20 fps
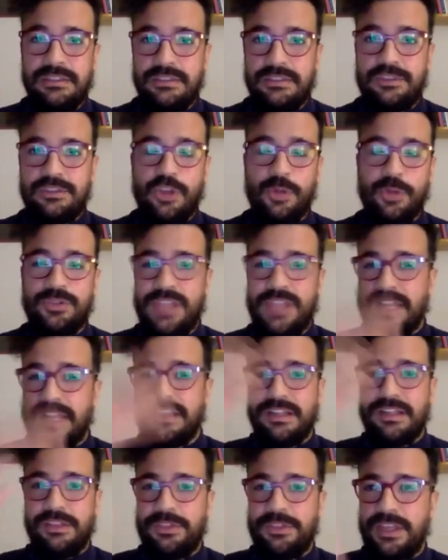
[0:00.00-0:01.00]
so
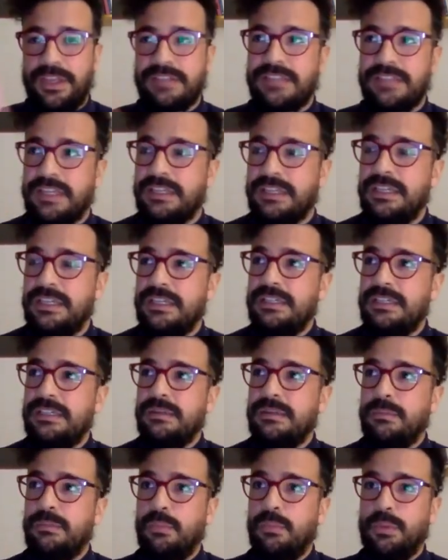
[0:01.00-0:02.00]
technical things like
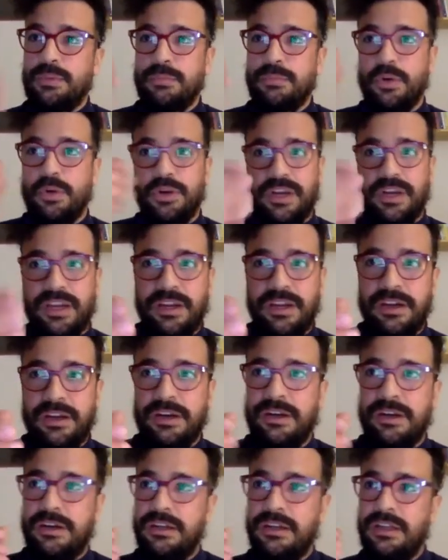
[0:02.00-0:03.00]
with more
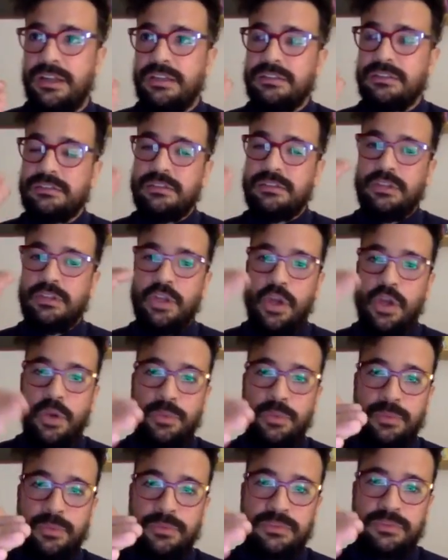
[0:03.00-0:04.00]
air,
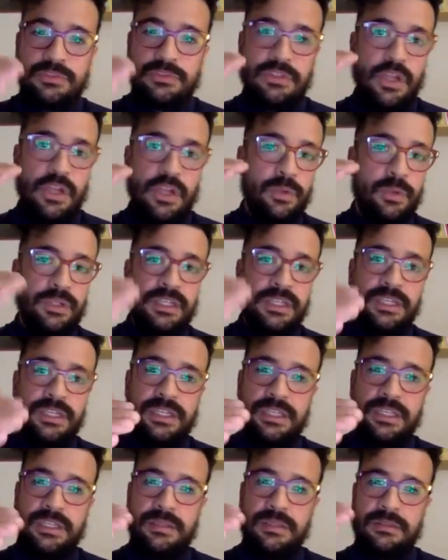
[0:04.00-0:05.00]
slow,
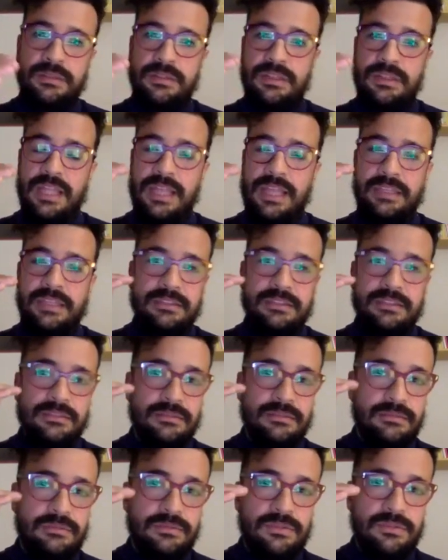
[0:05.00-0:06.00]
slowly, like
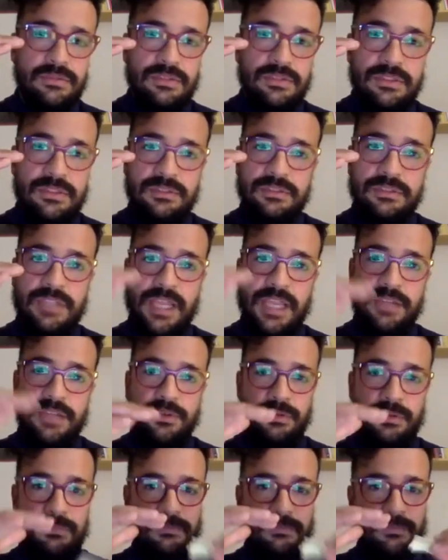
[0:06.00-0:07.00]
take
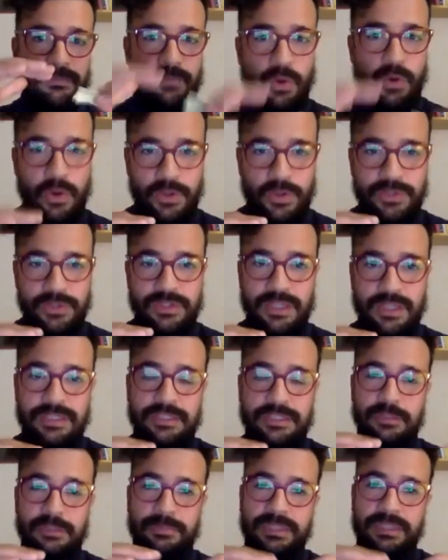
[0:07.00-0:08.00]
your voice a
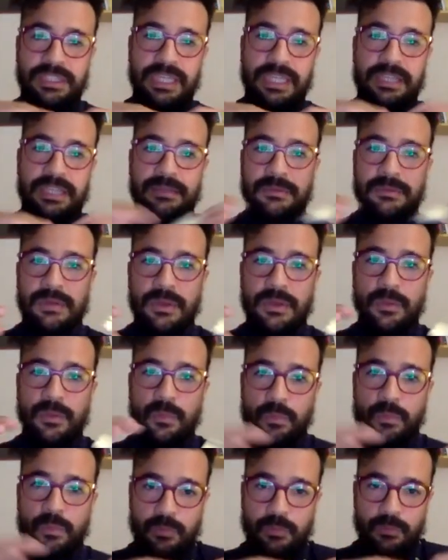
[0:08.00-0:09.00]
little bit like
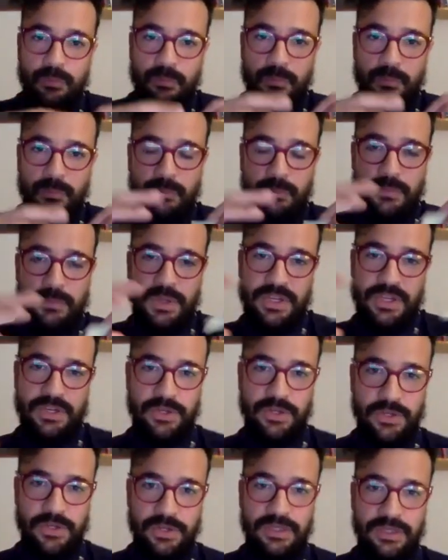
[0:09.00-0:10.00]

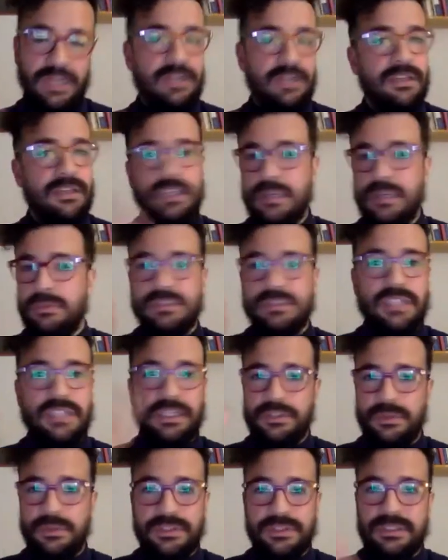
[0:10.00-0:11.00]
bigger, and he was
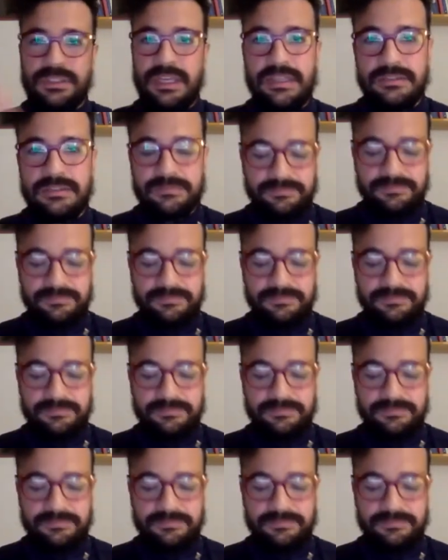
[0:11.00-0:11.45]
like doing that.